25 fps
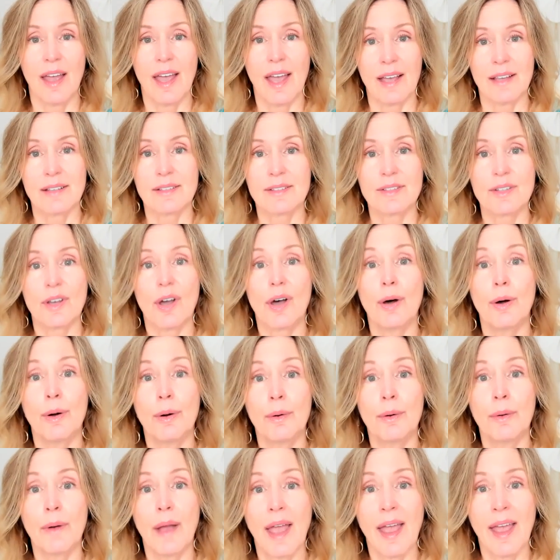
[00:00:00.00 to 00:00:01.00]
S
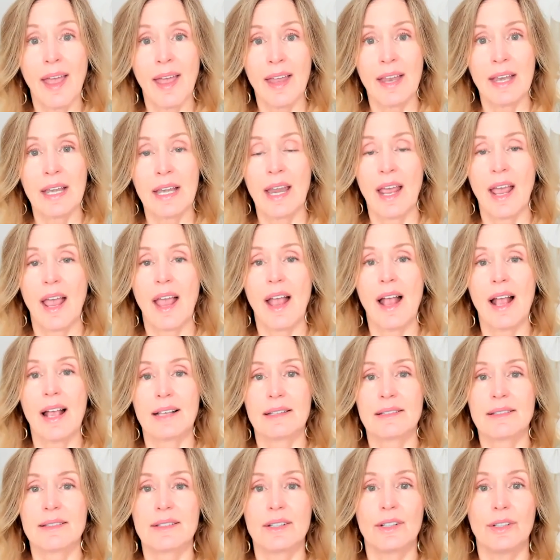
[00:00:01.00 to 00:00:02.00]
O N
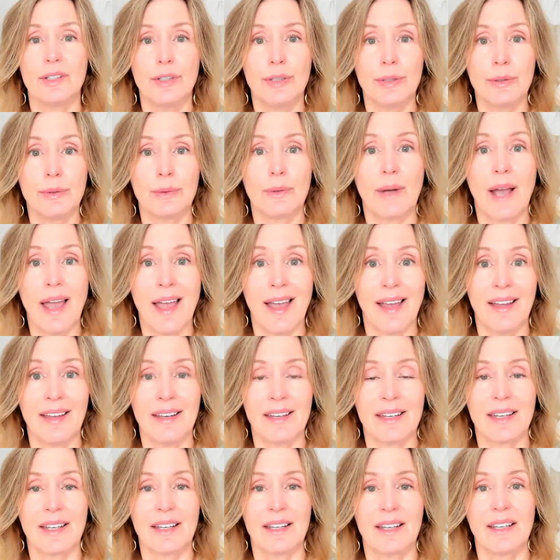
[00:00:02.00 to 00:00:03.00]
S U
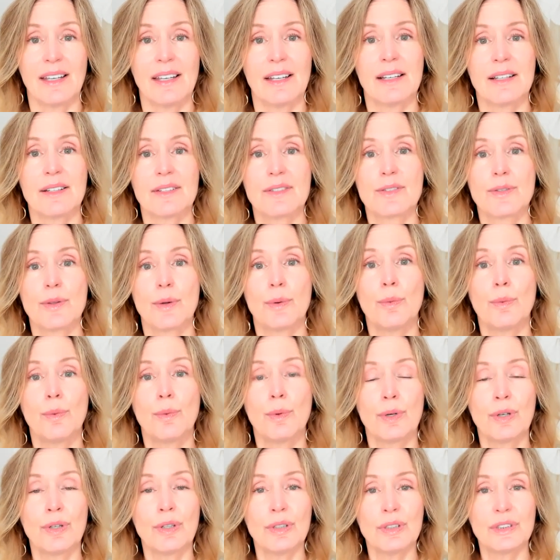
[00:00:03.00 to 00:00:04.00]
N. It is the
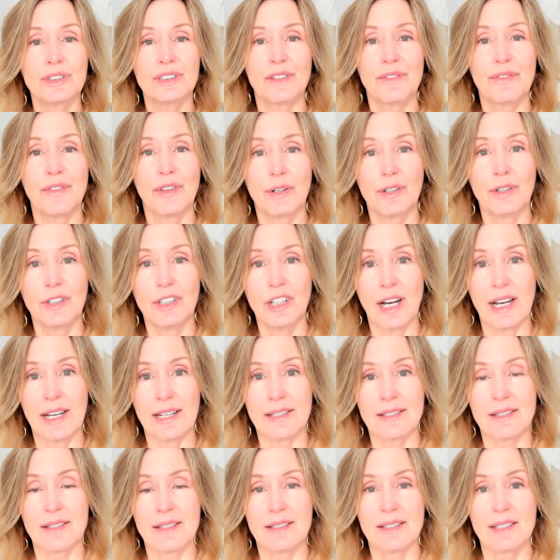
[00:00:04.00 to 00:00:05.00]
world of the
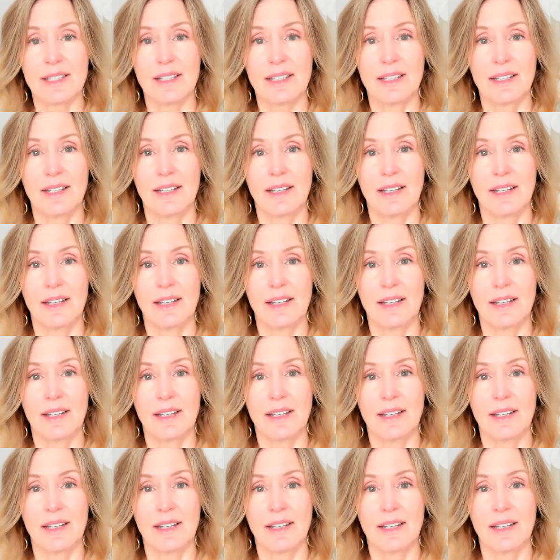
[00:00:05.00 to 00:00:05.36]
Christ.